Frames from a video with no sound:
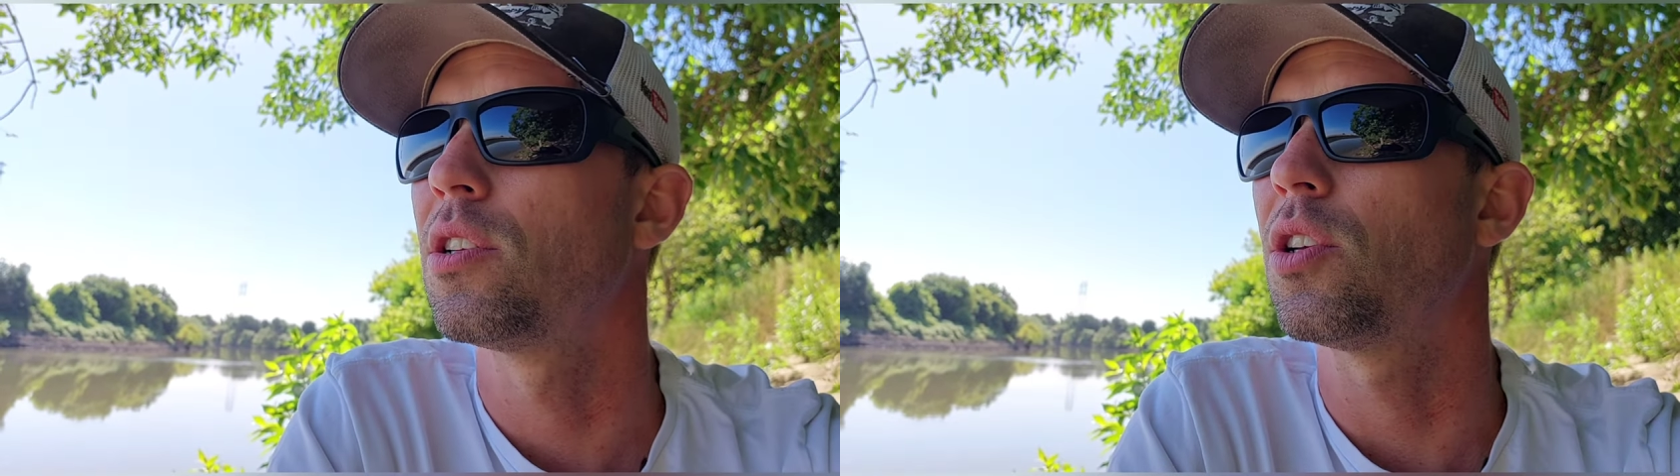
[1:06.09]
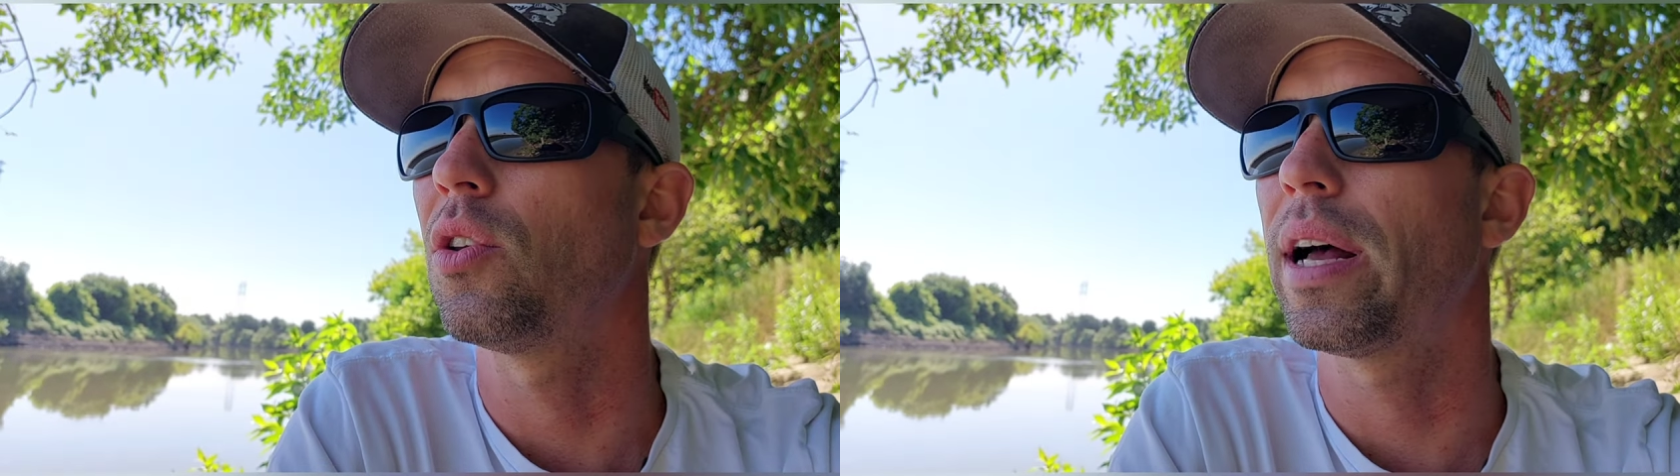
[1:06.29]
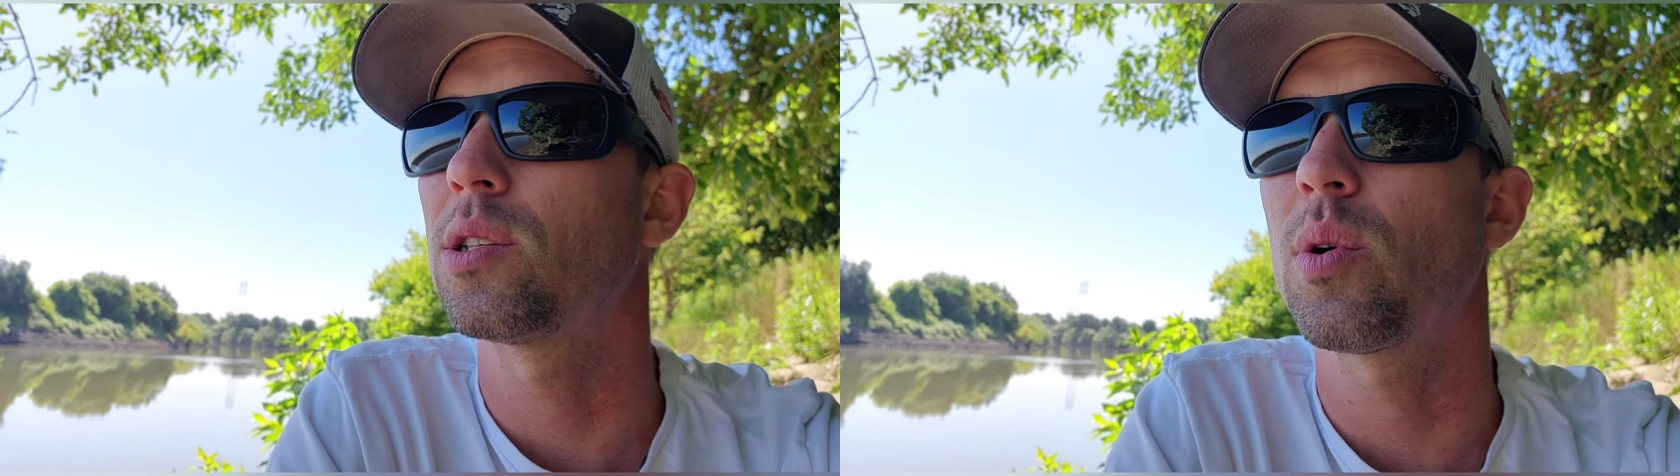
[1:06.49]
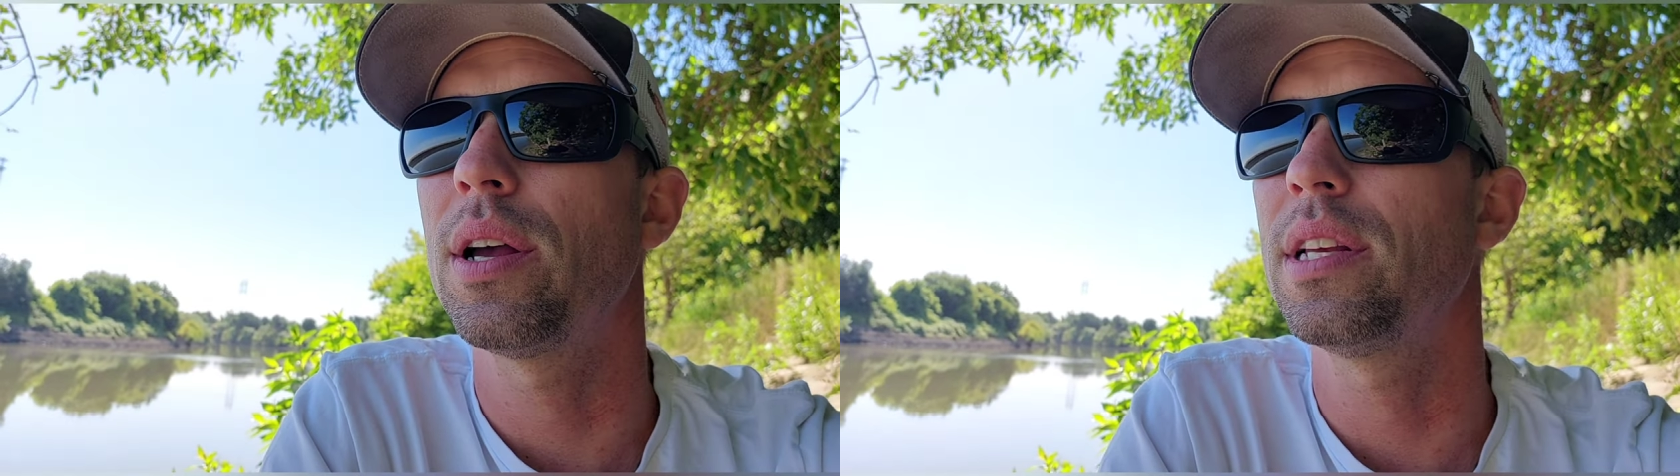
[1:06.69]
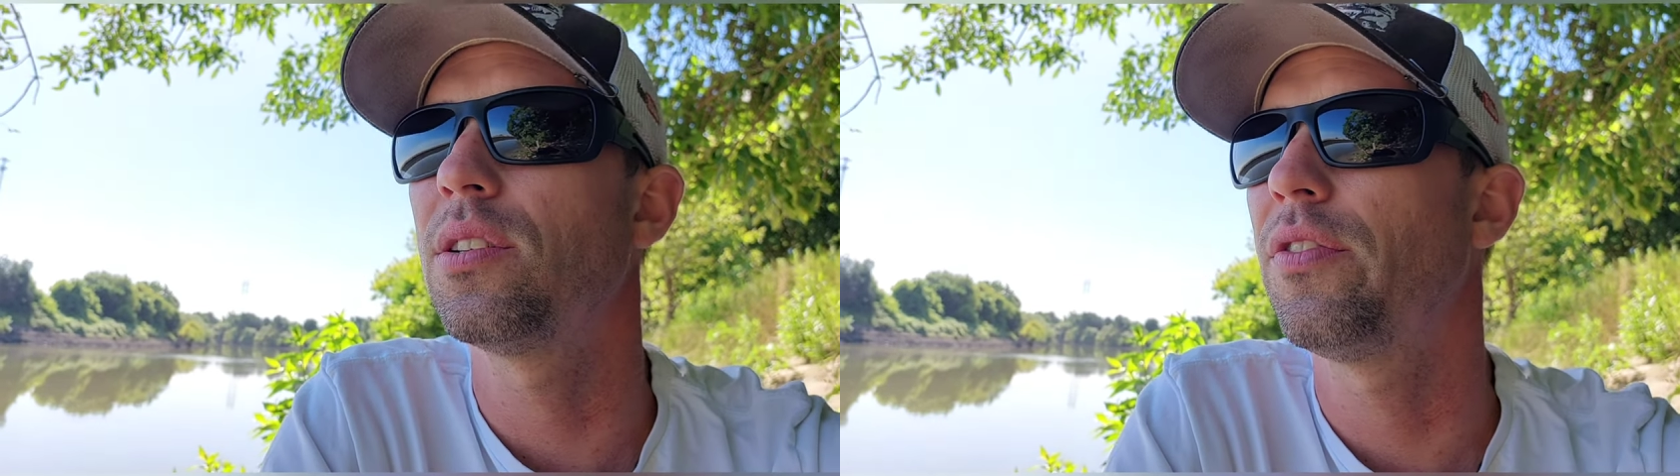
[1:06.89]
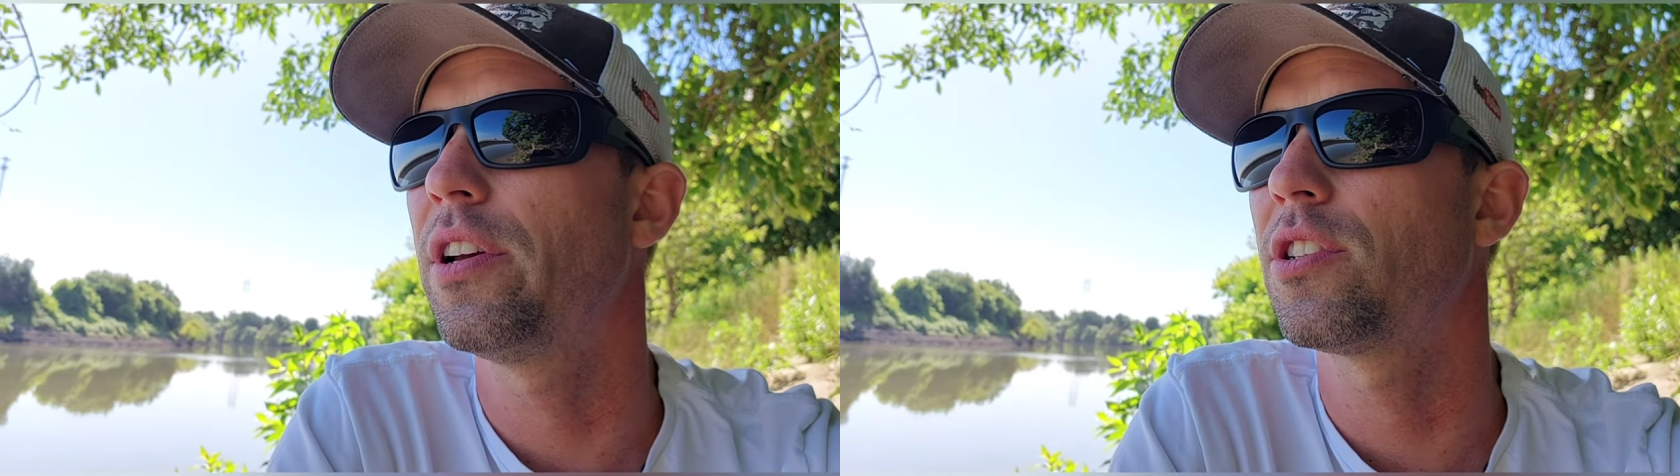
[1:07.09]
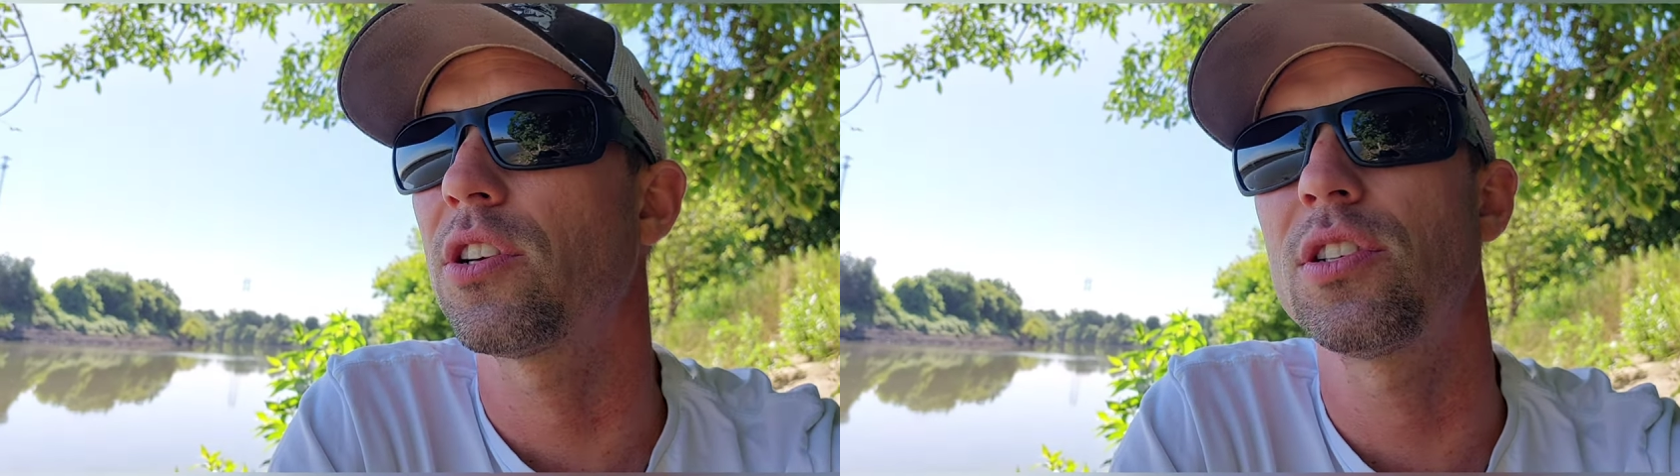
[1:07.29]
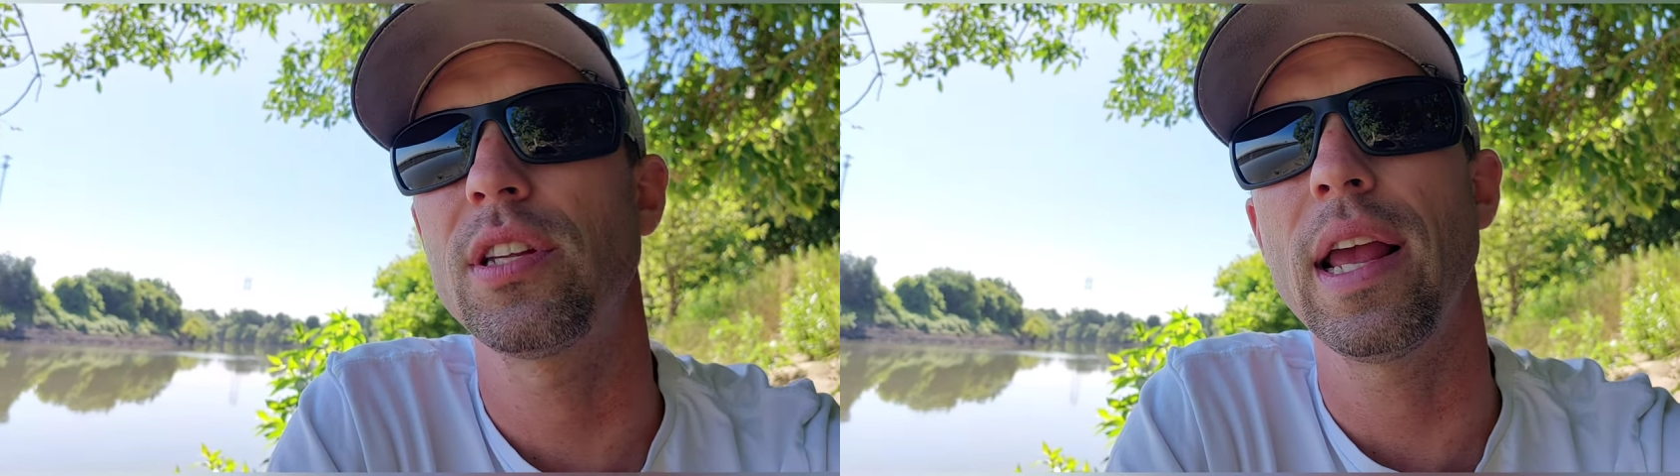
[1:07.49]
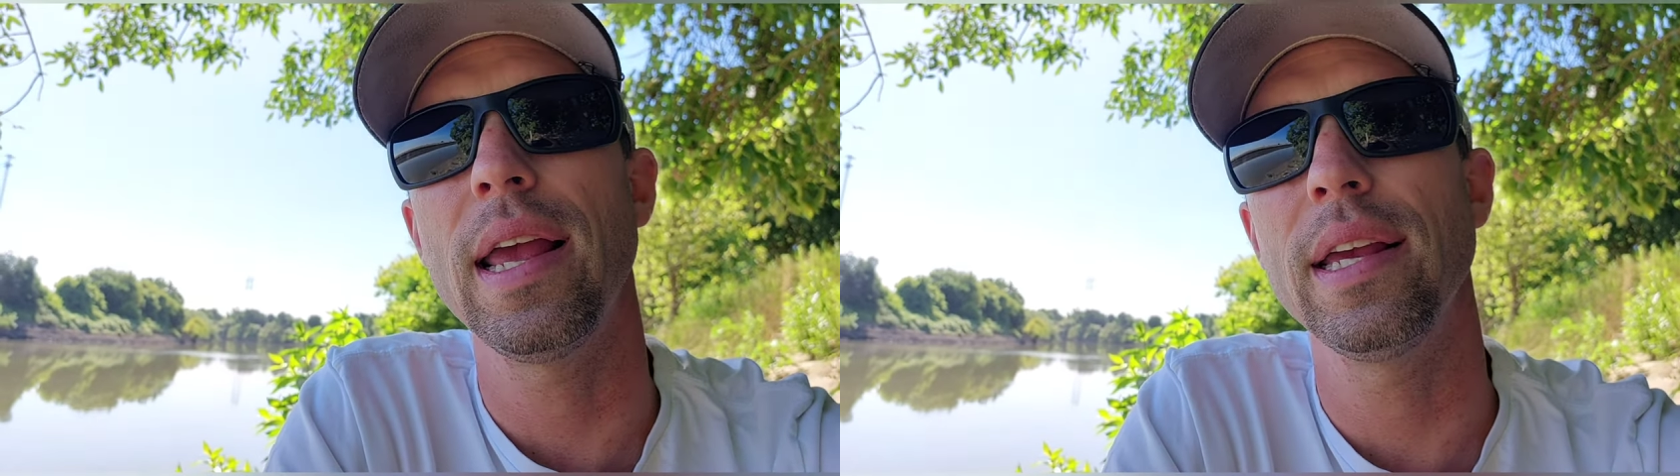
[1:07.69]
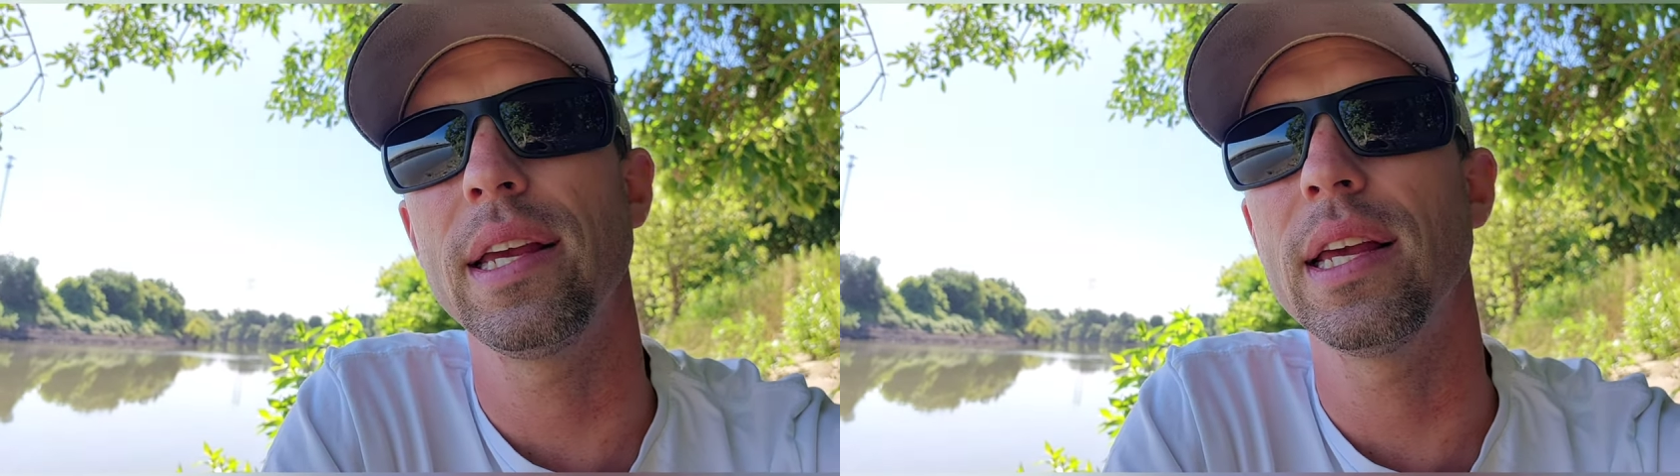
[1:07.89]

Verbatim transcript: So that's why these fish are staying